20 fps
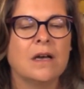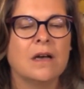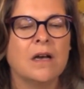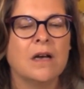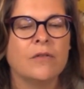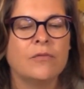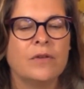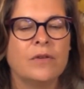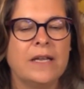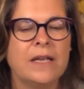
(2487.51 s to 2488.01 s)

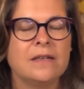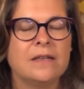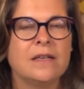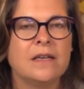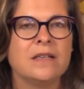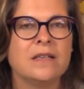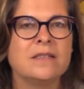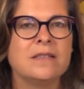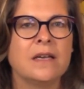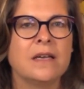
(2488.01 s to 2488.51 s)
often
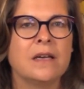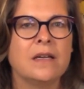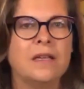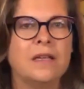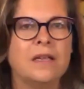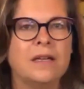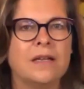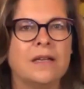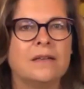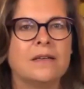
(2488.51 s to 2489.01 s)

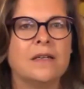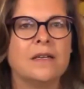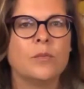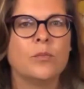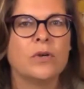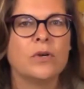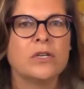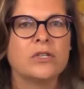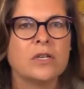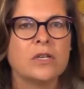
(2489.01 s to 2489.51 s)
anti-anxiety and
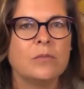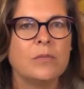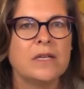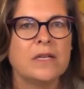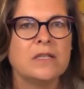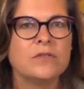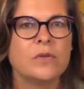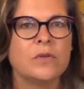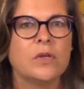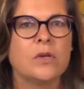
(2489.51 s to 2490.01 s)
anti-depression
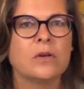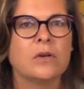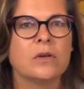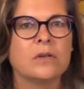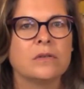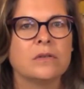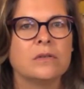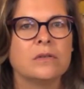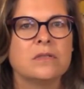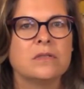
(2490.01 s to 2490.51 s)
meds for the
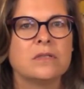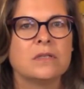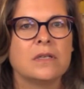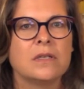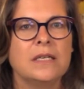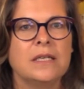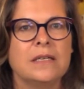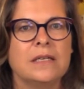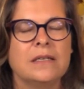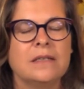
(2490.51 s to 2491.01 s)
girls,
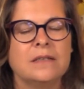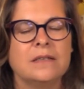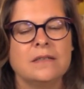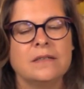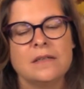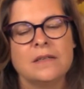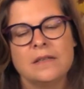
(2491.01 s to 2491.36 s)
and